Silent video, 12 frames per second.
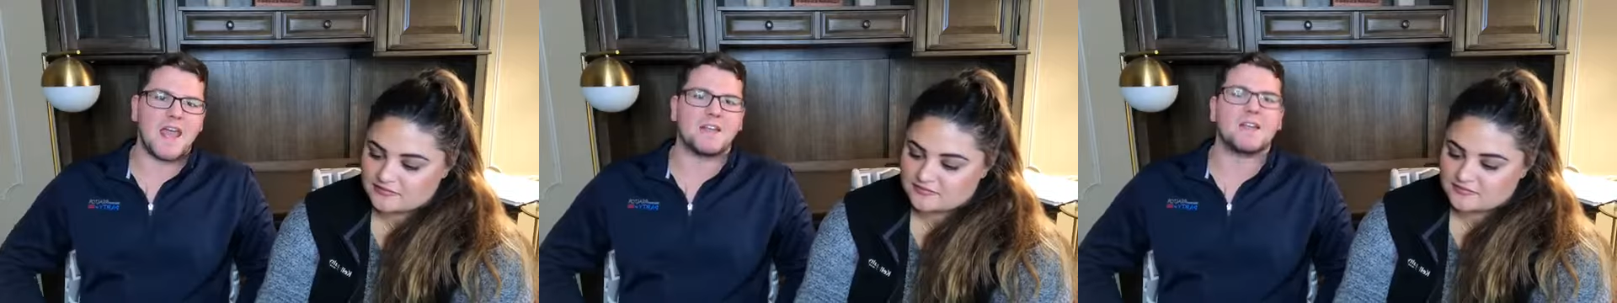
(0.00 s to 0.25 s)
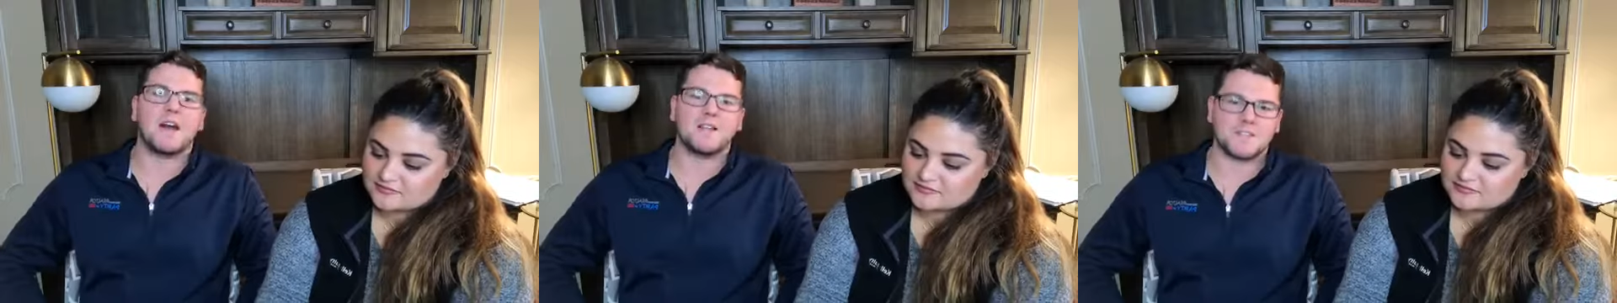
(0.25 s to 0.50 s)

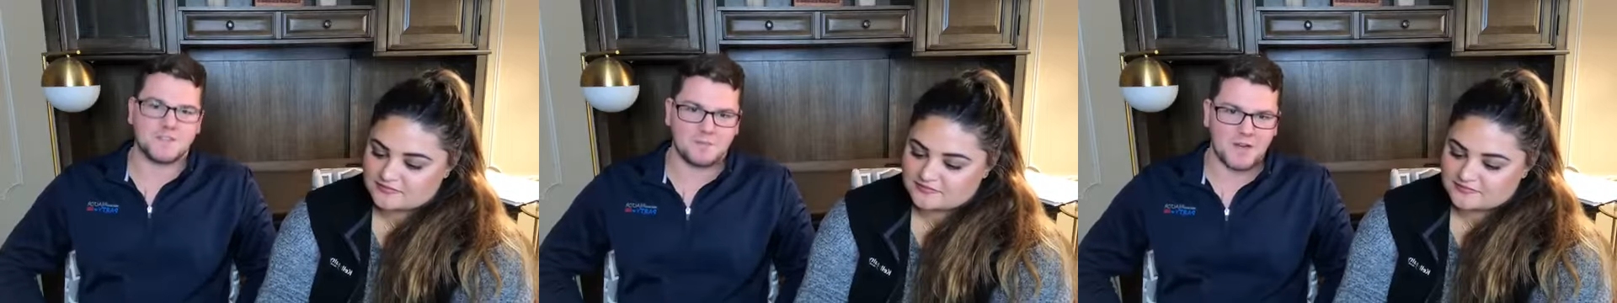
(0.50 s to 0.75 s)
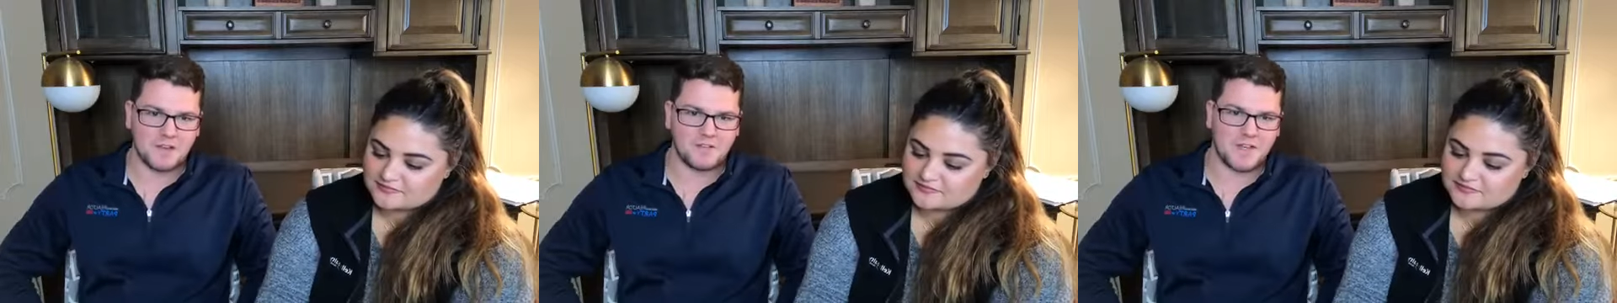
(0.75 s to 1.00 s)
Speaker 1: and
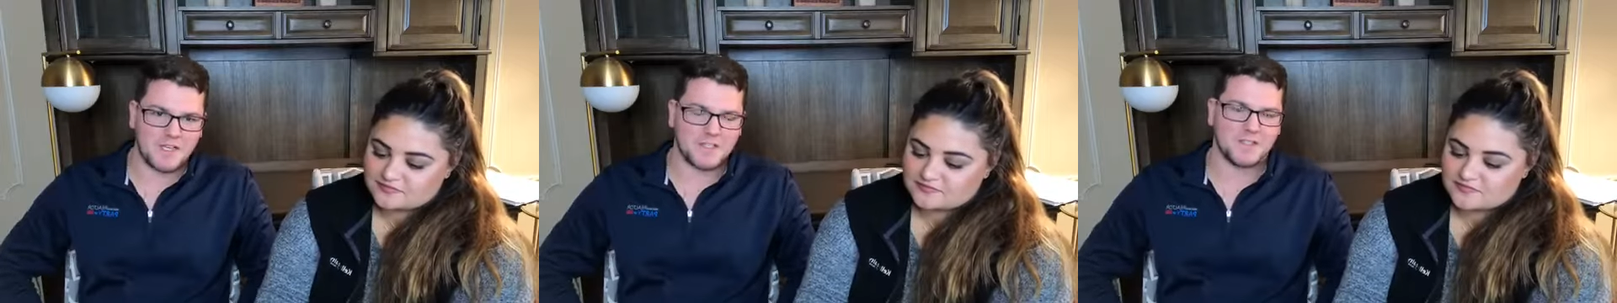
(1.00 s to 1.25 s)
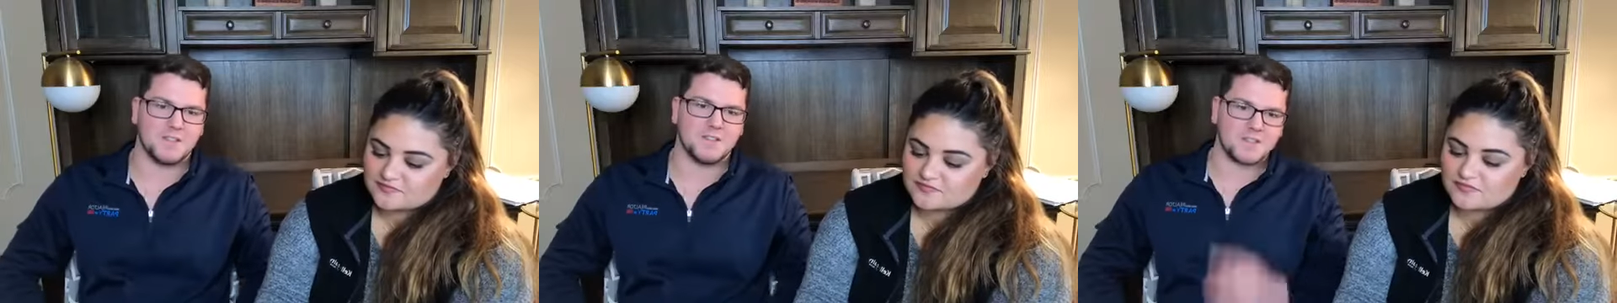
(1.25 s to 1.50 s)
custom
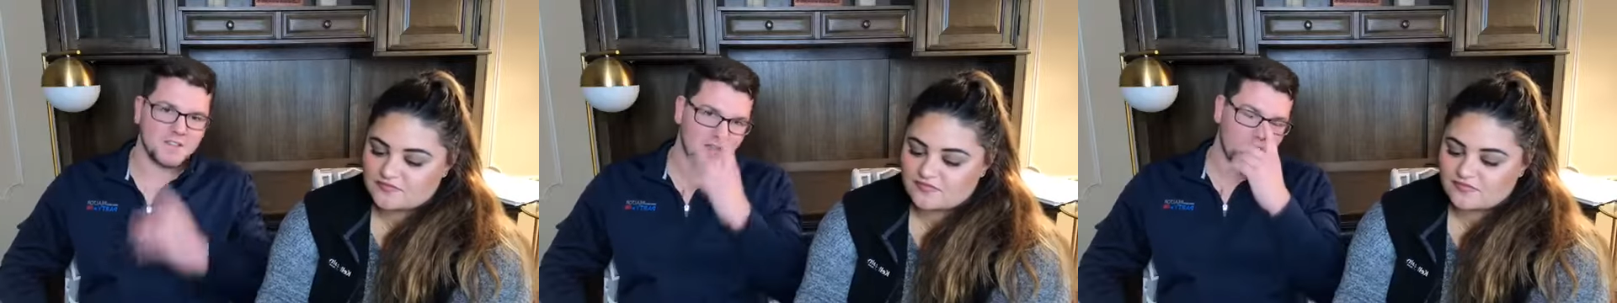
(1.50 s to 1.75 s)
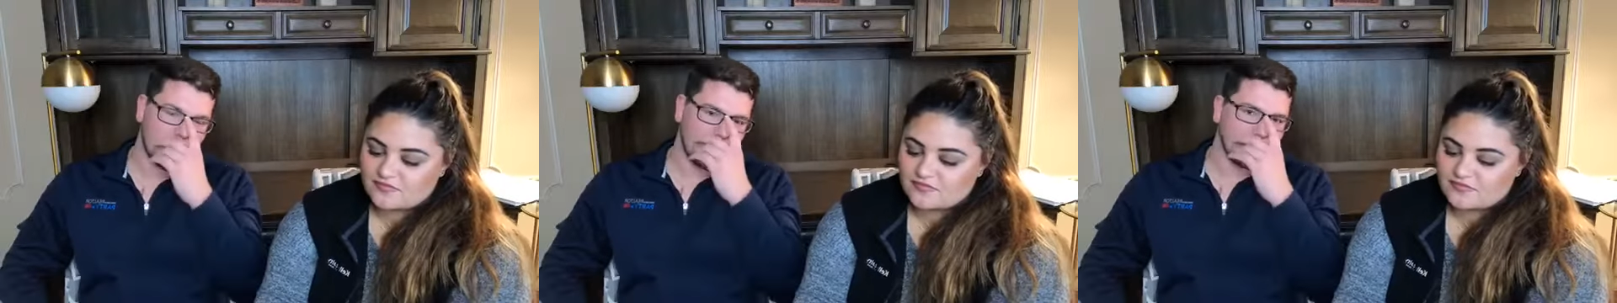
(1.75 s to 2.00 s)
renovations,
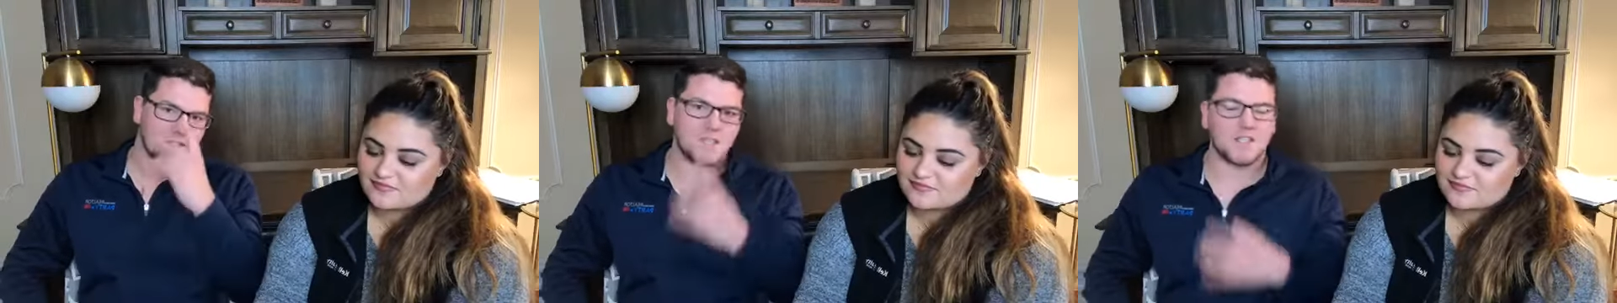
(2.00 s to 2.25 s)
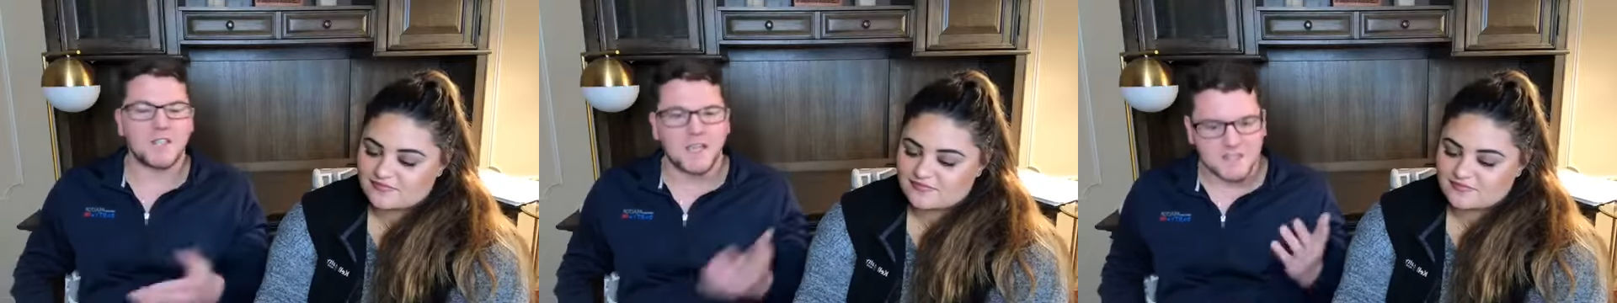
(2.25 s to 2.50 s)

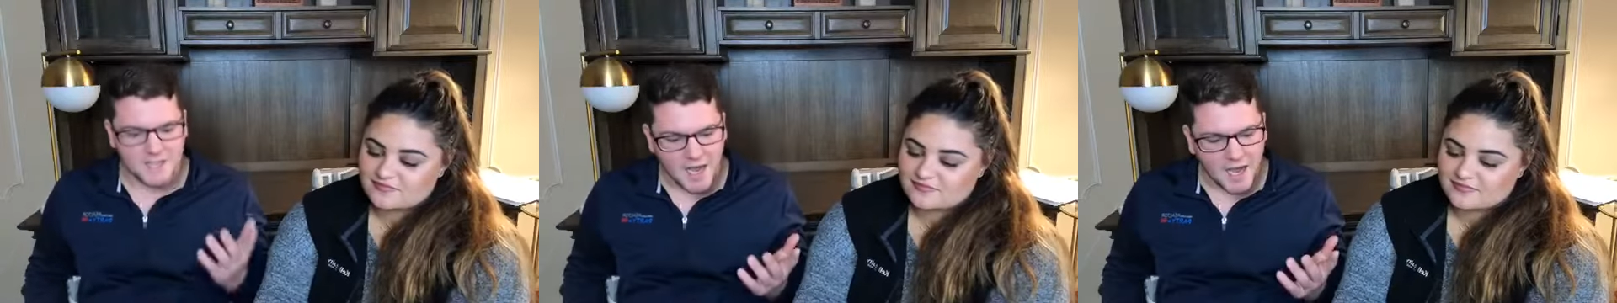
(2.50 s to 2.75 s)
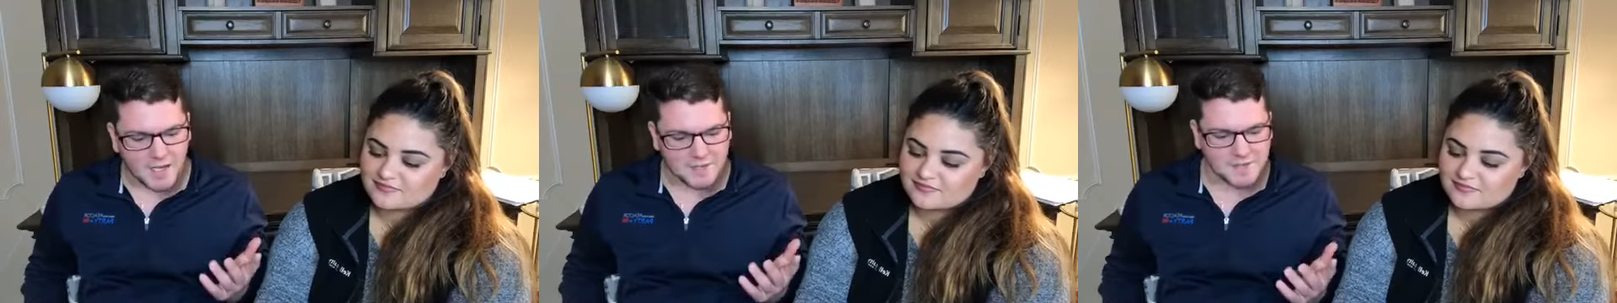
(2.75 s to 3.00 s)
such as a
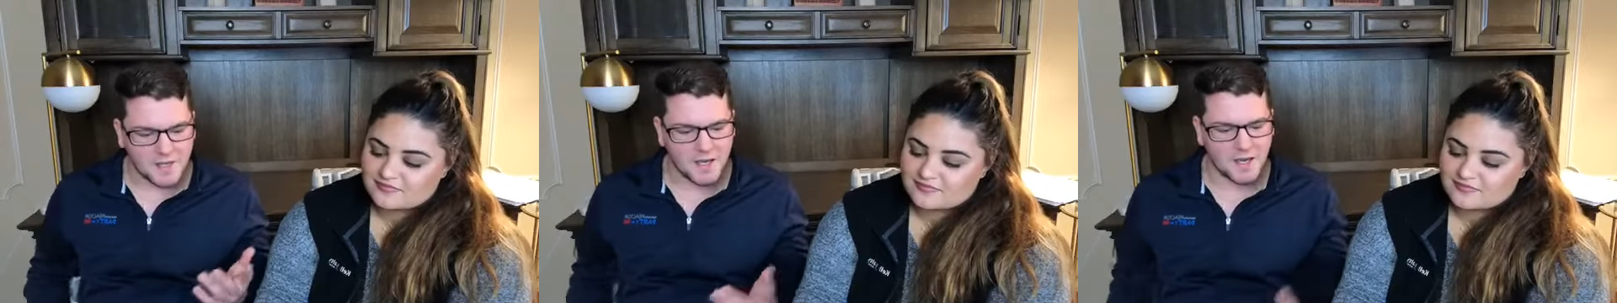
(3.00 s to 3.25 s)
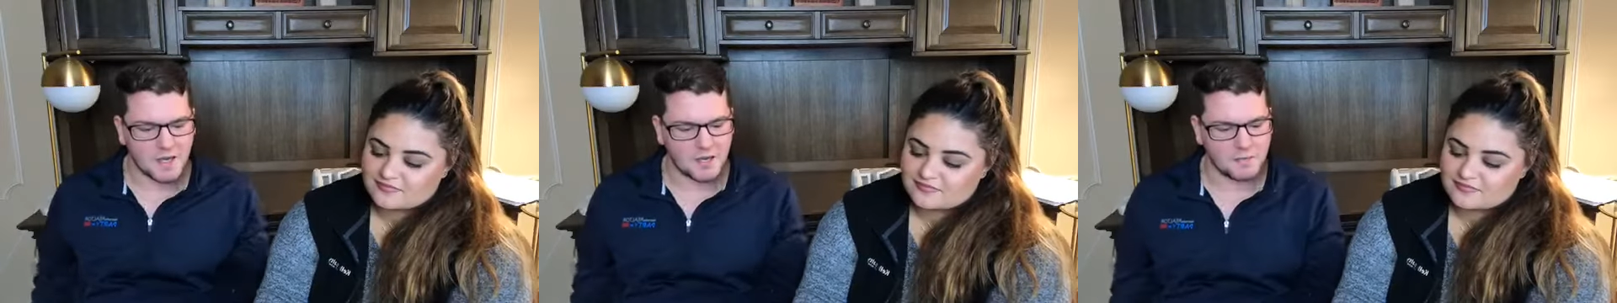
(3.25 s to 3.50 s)
hot
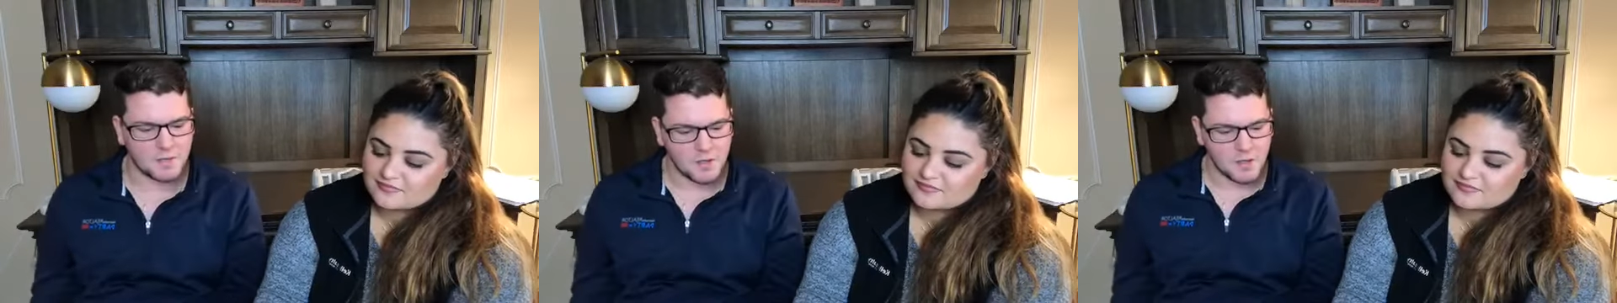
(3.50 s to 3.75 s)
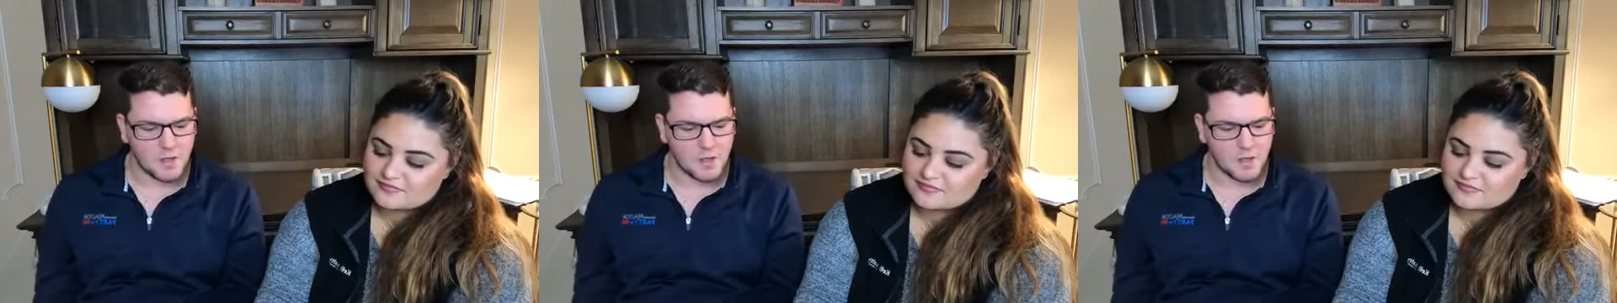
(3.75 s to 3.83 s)
tub